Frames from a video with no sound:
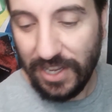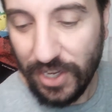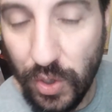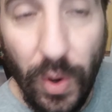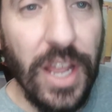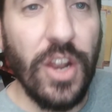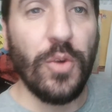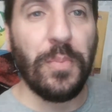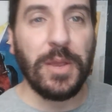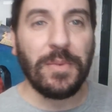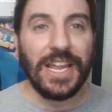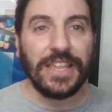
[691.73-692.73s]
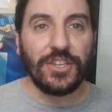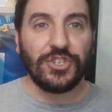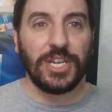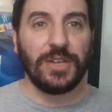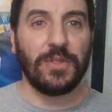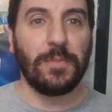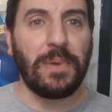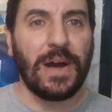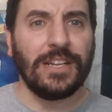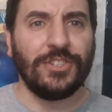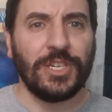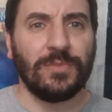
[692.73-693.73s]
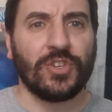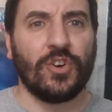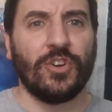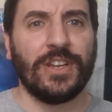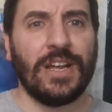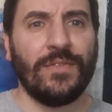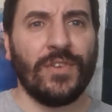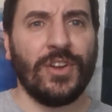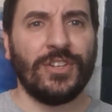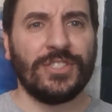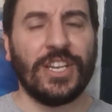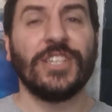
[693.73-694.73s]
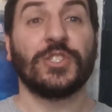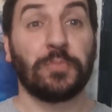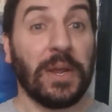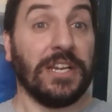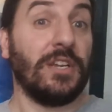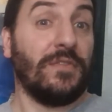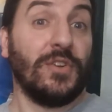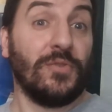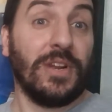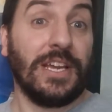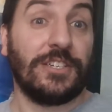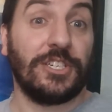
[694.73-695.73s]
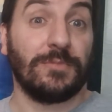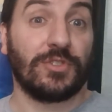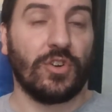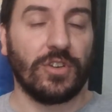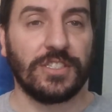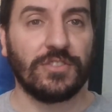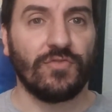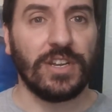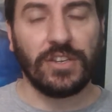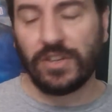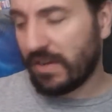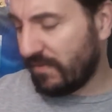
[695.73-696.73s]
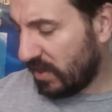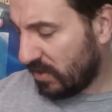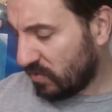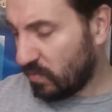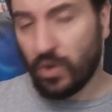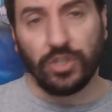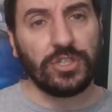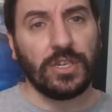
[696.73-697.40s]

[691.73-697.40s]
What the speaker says: Quite a lot of people like the band James Corden adverts, especially if you don't like James Corden. It's a really good advert to go and watch.